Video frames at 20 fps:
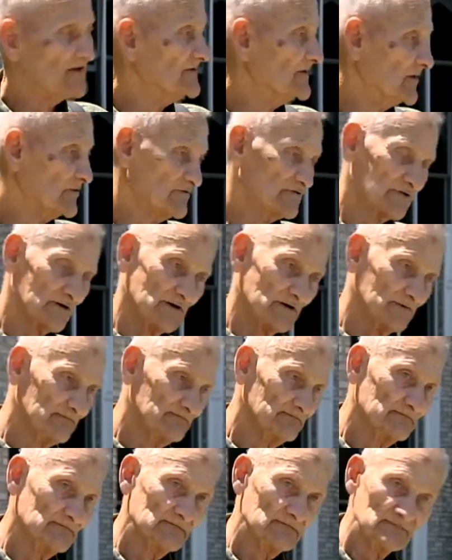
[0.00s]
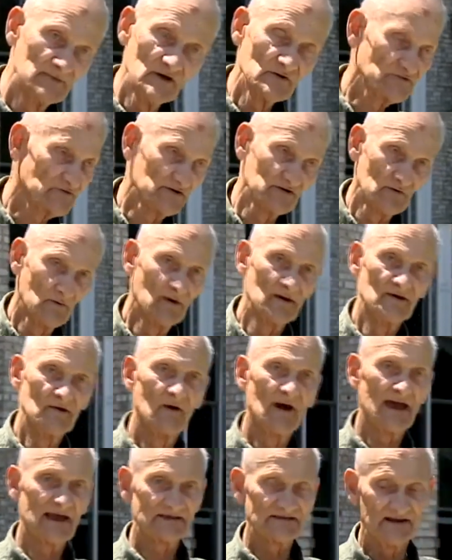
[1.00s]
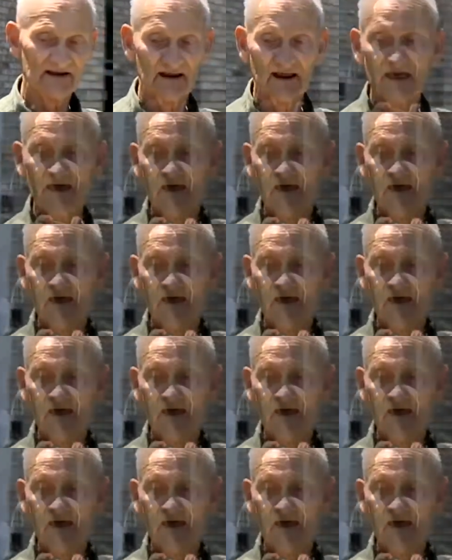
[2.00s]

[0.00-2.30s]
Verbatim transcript: No, sir. No, sir. It wasn't an accident.